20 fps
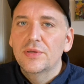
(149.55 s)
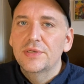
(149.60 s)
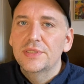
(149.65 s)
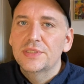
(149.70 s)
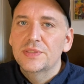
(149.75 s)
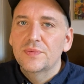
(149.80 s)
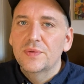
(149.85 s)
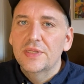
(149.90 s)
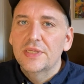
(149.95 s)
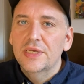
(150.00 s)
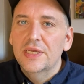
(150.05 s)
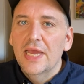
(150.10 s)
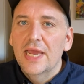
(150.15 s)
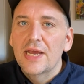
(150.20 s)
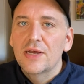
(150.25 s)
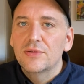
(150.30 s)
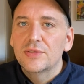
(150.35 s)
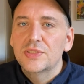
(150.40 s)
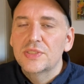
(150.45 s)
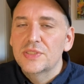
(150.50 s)
It's with a
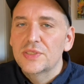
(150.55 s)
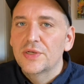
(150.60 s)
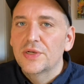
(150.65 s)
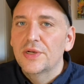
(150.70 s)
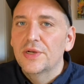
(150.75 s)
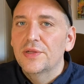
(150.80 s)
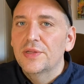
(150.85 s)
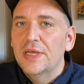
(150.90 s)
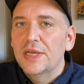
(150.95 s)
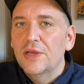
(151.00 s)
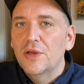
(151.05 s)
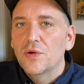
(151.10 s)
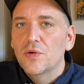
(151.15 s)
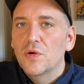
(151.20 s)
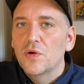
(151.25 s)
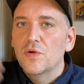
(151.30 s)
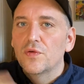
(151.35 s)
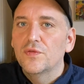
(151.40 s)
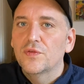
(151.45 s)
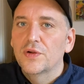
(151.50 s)
counselor. They go
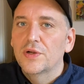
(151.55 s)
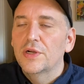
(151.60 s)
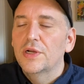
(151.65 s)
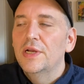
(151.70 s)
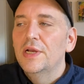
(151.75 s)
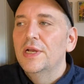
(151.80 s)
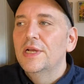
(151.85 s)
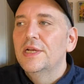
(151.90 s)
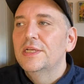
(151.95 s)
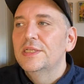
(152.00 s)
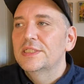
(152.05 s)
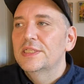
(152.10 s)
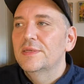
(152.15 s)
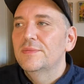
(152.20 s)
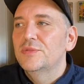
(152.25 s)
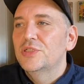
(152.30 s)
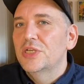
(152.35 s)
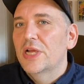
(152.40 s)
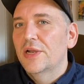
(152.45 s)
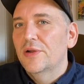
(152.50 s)
over
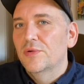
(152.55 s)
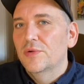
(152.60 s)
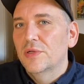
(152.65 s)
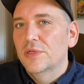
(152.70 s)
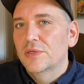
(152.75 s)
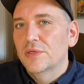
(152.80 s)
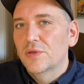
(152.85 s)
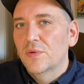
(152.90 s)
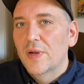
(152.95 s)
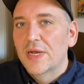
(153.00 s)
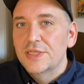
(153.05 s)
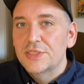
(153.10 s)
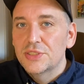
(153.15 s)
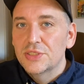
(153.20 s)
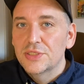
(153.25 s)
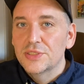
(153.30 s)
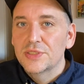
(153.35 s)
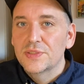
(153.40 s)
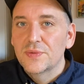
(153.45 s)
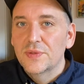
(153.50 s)
some general
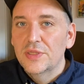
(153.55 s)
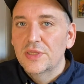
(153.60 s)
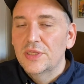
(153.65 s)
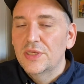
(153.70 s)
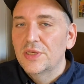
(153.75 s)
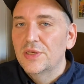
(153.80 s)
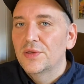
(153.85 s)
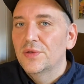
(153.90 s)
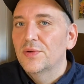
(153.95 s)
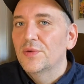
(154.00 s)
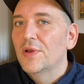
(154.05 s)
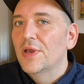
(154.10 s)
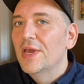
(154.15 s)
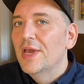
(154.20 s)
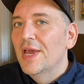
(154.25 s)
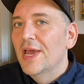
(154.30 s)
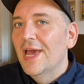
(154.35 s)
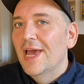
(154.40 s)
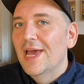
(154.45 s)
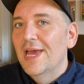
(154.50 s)
questions with you
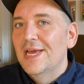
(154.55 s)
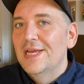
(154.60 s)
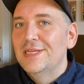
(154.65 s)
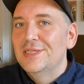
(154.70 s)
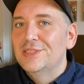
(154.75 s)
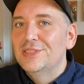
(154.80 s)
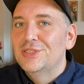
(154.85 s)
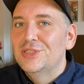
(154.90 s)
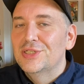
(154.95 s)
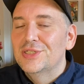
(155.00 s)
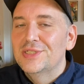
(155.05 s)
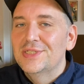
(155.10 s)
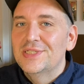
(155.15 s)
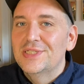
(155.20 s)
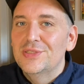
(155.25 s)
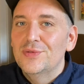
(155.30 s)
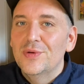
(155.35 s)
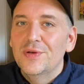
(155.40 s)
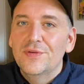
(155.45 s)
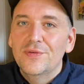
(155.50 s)
and just
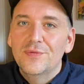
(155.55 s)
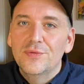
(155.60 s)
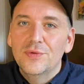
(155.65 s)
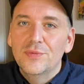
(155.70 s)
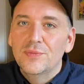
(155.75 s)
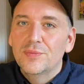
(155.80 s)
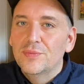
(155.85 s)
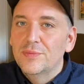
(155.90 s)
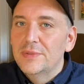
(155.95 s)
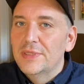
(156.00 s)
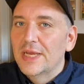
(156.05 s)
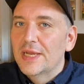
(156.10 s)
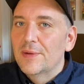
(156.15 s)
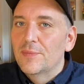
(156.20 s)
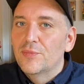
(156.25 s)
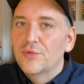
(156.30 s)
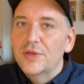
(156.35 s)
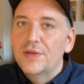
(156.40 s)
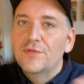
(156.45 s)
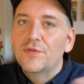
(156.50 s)
do a
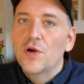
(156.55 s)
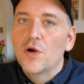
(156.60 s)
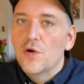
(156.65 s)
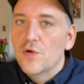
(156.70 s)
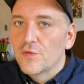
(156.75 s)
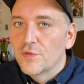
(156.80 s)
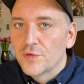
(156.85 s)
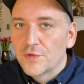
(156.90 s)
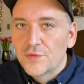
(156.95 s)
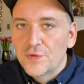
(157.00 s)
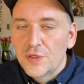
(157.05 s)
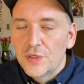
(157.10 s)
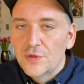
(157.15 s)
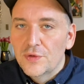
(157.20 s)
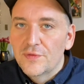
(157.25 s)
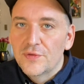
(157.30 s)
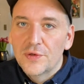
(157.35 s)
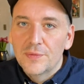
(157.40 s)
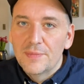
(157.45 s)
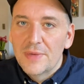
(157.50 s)
brief overview
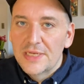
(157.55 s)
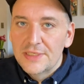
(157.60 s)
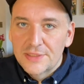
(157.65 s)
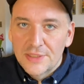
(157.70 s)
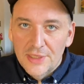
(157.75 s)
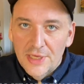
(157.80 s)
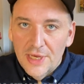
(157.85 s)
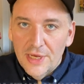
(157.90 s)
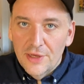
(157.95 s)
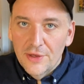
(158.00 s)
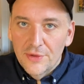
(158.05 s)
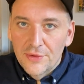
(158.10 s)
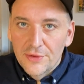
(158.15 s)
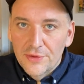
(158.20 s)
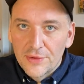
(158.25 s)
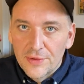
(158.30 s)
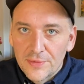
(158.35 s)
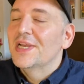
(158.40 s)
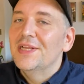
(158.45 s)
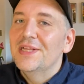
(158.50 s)
of your mental
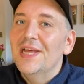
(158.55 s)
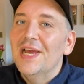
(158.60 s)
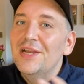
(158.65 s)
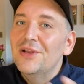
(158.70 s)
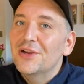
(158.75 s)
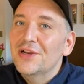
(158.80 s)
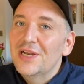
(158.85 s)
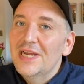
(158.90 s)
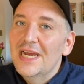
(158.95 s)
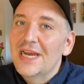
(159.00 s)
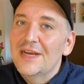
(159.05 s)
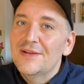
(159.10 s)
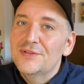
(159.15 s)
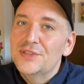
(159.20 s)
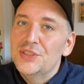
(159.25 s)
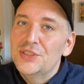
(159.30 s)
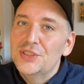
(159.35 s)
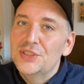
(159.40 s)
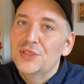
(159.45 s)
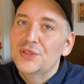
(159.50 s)
health. Then you're going to have
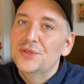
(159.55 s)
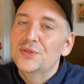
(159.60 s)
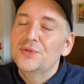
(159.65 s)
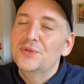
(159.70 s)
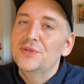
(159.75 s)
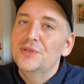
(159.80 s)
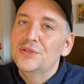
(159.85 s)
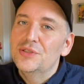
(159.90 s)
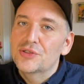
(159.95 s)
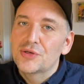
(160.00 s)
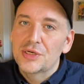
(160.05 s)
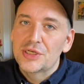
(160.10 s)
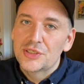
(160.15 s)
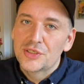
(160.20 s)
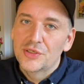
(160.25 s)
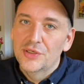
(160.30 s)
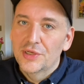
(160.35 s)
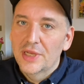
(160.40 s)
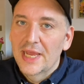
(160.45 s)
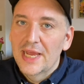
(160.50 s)
to do
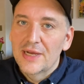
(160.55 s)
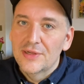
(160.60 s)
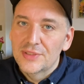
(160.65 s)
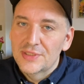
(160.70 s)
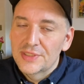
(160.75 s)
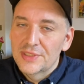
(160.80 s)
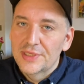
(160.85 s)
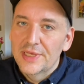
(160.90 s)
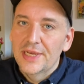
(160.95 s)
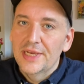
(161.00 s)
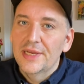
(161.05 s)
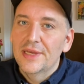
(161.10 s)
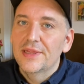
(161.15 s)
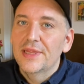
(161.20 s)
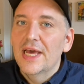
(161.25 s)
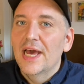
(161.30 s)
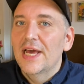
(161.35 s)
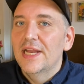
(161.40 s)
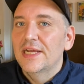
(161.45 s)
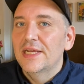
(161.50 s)
nutritional counseling.
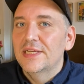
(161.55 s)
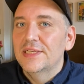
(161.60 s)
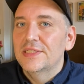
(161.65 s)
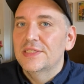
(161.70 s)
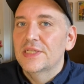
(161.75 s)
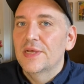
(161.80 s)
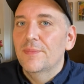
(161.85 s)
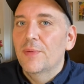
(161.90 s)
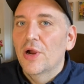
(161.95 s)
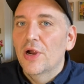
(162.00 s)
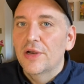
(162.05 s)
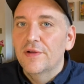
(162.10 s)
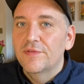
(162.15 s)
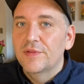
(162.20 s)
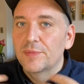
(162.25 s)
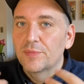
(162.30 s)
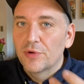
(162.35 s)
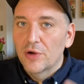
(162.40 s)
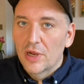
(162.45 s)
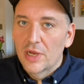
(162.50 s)
That is a part of
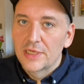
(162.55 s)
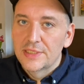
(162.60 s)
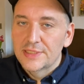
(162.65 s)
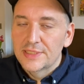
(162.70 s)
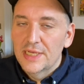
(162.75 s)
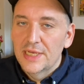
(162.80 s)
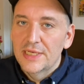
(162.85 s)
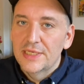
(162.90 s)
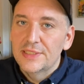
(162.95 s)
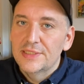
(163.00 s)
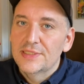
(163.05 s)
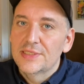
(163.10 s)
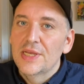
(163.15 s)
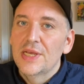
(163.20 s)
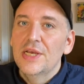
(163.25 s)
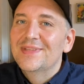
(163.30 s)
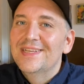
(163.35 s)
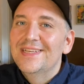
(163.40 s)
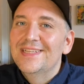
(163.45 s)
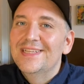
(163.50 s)
the process.
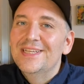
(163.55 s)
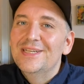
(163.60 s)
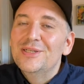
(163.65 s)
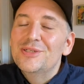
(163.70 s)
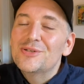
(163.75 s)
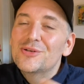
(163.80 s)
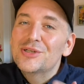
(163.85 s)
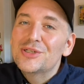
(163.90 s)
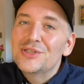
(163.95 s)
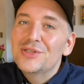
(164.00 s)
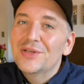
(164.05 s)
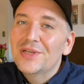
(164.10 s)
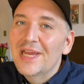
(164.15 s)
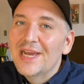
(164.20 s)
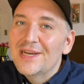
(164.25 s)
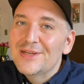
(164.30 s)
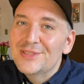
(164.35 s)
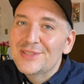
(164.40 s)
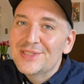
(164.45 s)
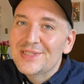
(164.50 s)
The nutritional
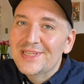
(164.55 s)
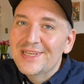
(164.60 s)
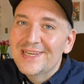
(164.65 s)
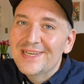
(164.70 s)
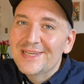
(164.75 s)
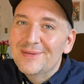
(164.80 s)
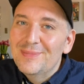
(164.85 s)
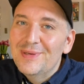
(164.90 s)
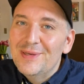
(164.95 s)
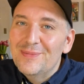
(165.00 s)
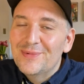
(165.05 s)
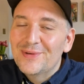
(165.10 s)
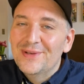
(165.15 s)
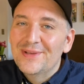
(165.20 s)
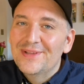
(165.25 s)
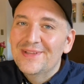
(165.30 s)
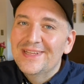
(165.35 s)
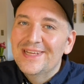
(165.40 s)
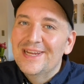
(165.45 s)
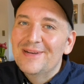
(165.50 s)
counseling
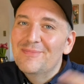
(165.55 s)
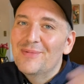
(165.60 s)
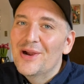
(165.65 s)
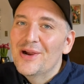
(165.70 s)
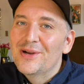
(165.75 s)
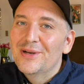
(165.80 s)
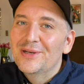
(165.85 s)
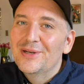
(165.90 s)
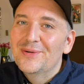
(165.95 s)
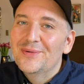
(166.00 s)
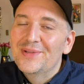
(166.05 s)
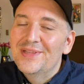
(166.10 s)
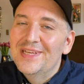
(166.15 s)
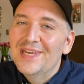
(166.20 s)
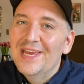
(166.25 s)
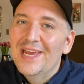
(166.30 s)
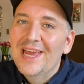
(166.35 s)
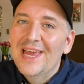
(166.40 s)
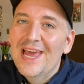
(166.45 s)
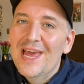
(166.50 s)
people that partner with
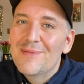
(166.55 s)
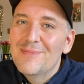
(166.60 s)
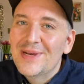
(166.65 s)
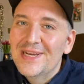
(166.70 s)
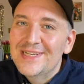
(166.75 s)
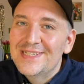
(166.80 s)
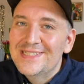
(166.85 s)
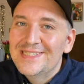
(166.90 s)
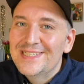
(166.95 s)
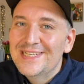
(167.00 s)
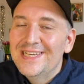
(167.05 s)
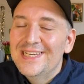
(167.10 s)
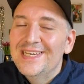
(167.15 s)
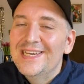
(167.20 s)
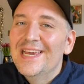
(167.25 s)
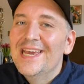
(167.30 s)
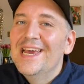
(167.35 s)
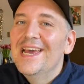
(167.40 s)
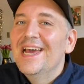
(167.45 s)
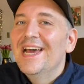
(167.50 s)
the
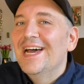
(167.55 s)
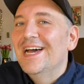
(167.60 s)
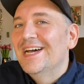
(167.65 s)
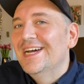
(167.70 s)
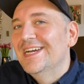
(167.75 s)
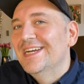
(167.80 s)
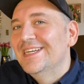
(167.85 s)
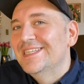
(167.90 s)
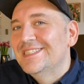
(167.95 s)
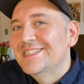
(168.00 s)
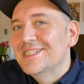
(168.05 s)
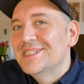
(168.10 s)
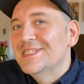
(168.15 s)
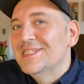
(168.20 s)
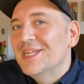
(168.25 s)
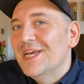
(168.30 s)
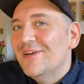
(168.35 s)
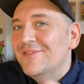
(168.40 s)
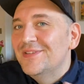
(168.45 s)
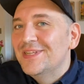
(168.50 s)
MIC, it's this
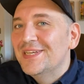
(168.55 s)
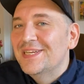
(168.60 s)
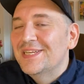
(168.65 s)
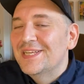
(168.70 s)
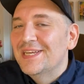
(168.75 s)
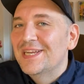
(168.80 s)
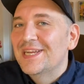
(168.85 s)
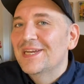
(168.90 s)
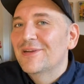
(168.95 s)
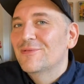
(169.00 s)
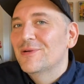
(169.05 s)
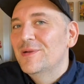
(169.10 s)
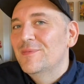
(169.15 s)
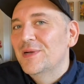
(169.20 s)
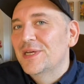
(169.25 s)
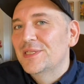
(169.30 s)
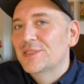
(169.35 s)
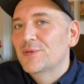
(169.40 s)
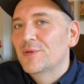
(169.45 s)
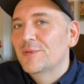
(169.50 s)
lovely clinic run
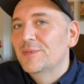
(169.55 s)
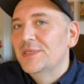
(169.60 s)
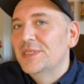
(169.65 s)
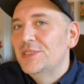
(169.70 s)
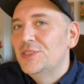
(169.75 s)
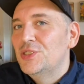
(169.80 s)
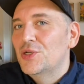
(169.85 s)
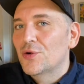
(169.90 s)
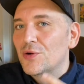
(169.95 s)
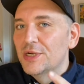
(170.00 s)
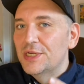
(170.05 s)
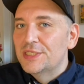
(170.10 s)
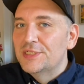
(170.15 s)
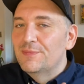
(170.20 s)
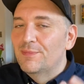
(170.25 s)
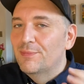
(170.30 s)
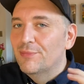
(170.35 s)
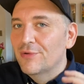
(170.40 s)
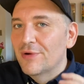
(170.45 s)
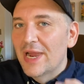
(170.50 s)
by this woman, Doris
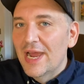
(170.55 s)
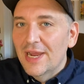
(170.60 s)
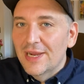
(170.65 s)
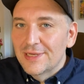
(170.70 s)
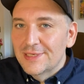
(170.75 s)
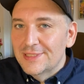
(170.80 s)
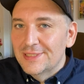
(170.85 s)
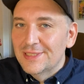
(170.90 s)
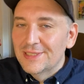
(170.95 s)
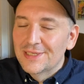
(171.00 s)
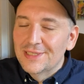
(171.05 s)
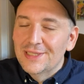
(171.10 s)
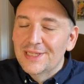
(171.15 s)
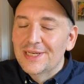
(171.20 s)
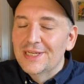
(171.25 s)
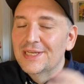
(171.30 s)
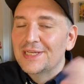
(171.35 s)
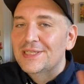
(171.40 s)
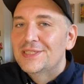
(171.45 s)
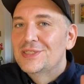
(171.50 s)
Brecht. The
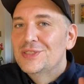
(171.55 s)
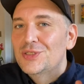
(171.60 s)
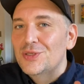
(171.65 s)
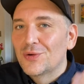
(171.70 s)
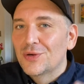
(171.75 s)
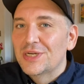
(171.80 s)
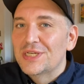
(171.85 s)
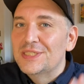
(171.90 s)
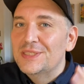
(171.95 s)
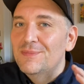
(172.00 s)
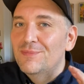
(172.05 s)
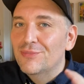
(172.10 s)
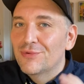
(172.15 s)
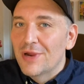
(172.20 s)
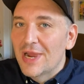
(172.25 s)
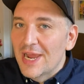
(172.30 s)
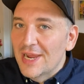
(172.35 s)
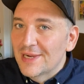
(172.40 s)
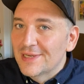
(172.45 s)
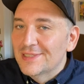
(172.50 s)
clinic is Doris
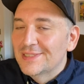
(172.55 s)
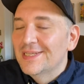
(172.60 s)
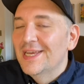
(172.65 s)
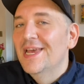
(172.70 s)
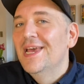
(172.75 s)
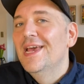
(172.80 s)
Brecht.